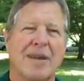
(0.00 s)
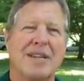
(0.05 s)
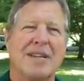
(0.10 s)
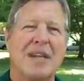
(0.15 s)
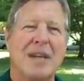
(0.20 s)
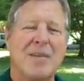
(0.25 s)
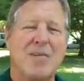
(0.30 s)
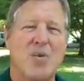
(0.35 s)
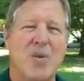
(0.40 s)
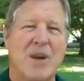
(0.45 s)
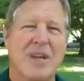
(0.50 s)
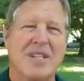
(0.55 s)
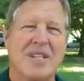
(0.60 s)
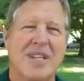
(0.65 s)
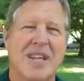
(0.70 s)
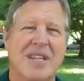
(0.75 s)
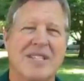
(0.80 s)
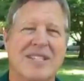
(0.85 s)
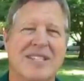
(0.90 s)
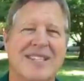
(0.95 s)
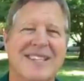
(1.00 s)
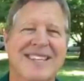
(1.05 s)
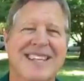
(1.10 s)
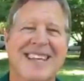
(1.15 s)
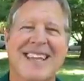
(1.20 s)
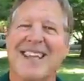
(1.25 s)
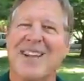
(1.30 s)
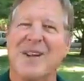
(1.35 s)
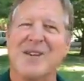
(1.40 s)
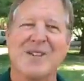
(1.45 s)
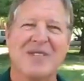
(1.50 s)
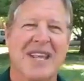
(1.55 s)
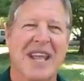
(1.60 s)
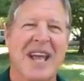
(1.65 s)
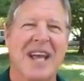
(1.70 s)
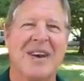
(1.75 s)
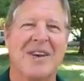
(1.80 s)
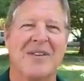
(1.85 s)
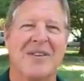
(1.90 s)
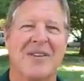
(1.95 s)
Depreciation, it goes
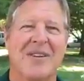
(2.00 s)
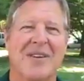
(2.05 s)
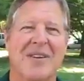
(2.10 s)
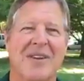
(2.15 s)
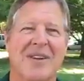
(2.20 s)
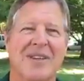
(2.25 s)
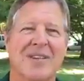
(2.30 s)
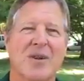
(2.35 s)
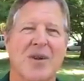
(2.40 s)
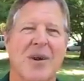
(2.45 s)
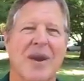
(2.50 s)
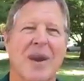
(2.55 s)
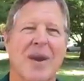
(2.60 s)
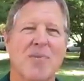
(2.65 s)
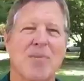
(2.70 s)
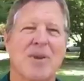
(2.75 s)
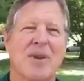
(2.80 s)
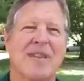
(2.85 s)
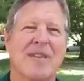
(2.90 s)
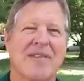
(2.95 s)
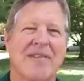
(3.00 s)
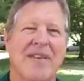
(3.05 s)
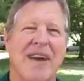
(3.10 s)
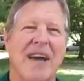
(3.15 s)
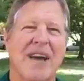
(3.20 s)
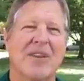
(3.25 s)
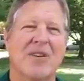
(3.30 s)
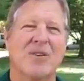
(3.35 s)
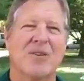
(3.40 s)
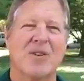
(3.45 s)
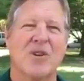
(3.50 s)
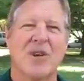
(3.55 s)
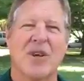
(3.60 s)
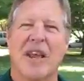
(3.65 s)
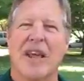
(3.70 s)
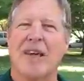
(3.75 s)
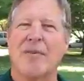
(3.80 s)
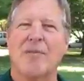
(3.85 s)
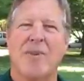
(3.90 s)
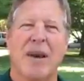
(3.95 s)
down. So why not bring the value to your
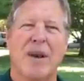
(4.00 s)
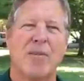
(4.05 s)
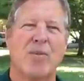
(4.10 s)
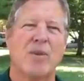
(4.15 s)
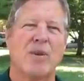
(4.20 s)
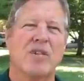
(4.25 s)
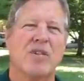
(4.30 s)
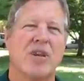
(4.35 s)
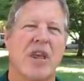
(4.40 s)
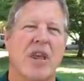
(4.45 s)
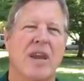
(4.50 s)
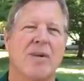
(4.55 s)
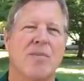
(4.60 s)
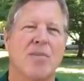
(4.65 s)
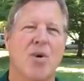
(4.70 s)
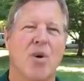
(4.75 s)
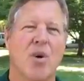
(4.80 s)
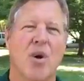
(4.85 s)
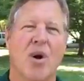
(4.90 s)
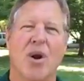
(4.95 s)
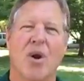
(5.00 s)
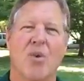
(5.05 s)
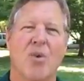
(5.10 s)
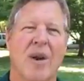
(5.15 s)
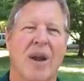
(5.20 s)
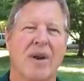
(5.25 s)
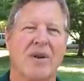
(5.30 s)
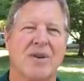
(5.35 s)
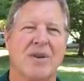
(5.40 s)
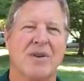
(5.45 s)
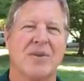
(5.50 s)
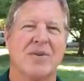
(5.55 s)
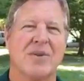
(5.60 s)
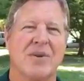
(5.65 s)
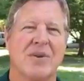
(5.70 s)
life by appreciating more all around you?